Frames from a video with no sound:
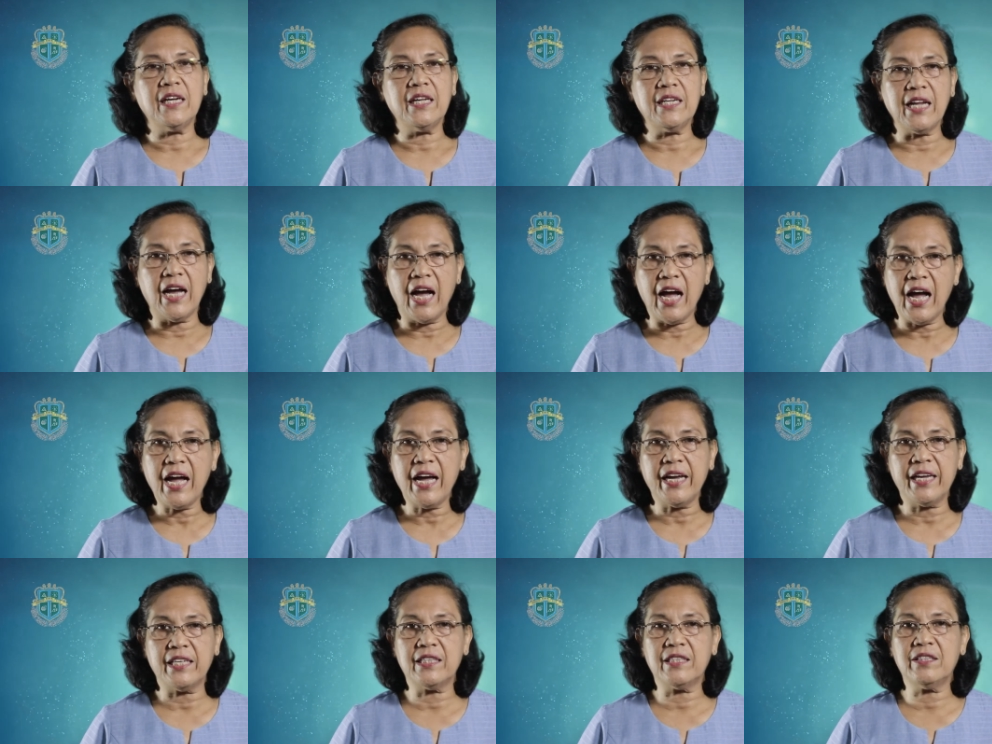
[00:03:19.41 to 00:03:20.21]
the
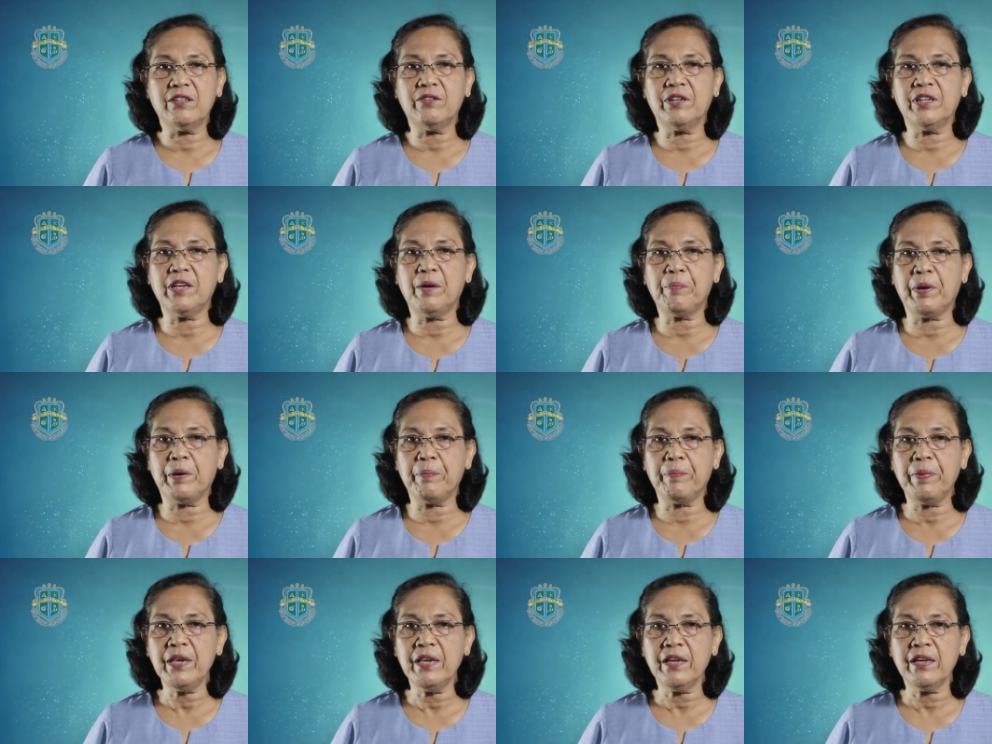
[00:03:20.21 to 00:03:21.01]
height or the
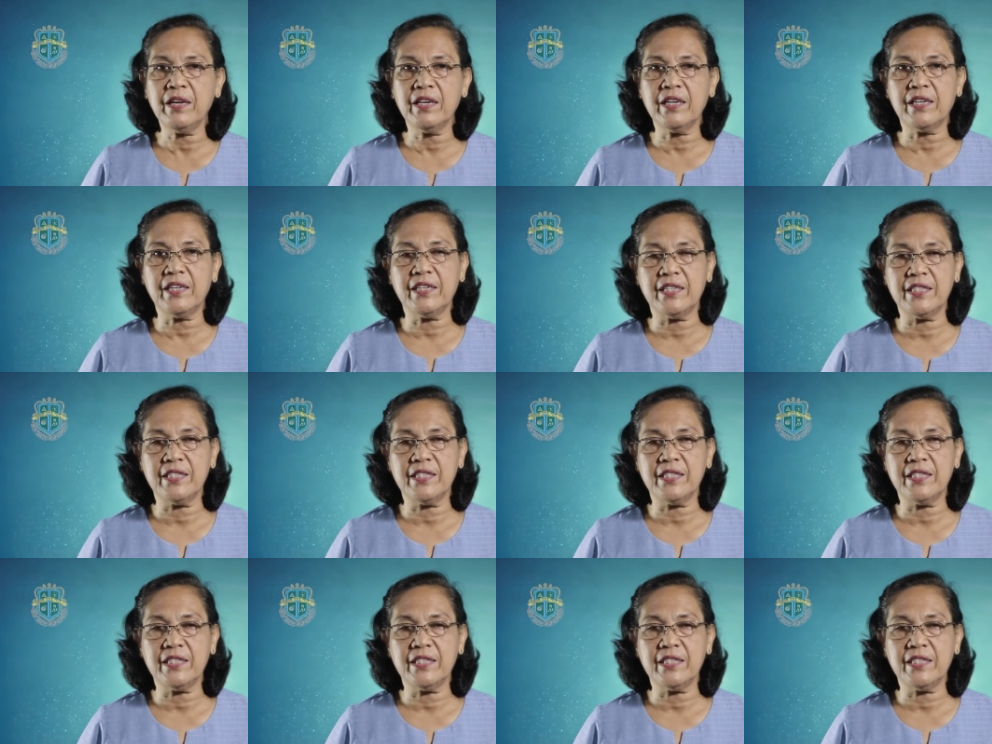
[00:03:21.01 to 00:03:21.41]
perpendicular